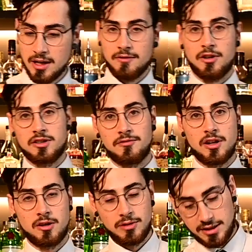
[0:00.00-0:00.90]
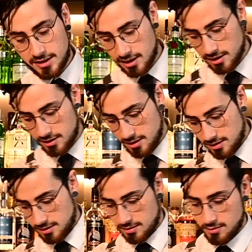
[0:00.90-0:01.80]
First of all we start
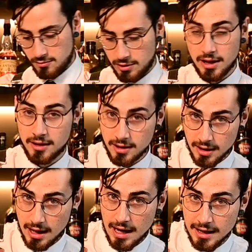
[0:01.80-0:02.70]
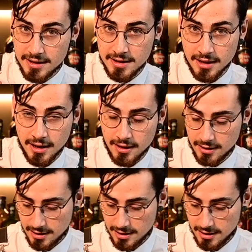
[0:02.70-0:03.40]
with icing